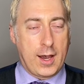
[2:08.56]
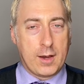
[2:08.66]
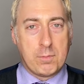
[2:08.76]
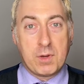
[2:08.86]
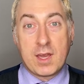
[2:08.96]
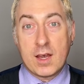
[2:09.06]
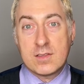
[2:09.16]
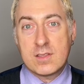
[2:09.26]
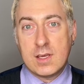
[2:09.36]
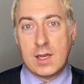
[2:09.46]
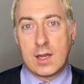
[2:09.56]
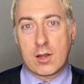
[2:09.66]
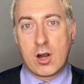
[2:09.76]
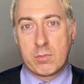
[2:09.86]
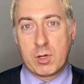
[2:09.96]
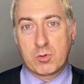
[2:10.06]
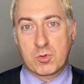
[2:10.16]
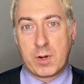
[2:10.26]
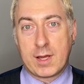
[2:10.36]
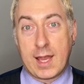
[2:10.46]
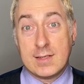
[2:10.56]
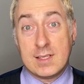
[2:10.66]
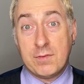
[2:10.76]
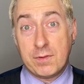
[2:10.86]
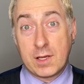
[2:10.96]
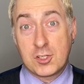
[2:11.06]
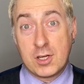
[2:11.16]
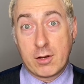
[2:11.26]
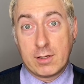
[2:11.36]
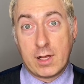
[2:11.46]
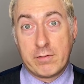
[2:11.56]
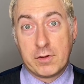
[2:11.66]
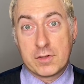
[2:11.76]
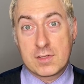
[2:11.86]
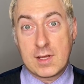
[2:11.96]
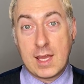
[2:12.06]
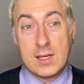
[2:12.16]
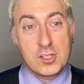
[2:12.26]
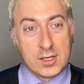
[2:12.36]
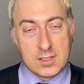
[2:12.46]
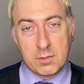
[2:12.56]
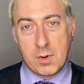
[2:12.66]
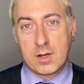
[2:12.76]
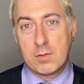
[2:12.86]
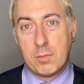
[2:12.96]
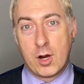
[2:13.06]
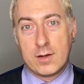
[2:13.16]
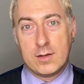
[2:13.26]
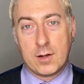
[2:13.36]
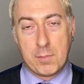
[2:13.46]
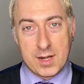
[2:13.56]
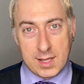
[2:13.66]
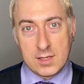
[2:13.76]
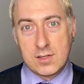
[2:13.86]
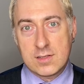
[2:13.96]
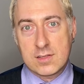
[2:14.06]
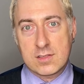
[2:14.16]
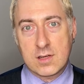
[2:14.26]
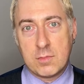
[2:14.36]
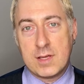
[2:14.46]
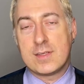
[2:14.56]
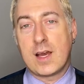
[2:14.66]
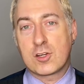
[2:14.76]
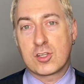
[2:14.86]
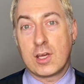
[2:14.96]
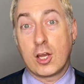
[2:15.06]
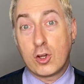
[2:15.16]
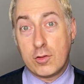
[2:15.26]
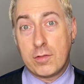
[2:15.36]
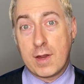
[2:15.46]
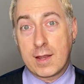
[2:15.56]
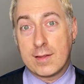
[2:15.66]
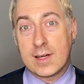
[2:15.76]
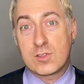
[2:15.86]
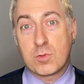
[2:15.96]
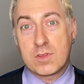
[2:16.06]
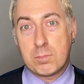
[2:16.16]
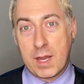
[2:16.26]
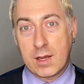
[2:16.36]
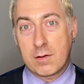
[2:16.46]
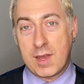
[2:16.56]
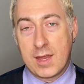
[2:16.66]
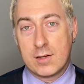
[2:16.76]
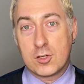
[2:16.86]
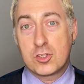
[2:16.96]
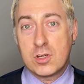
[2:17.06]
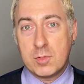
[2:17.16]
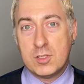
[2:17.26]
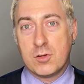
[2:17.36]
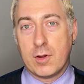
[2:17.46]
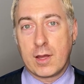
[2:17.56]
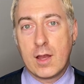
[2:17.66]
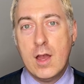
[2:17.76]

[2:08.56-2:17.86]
because the economy was running at deflationary levels, injecting money into the system is actually a good thing, and that's what the Bank of Canada should have been doing.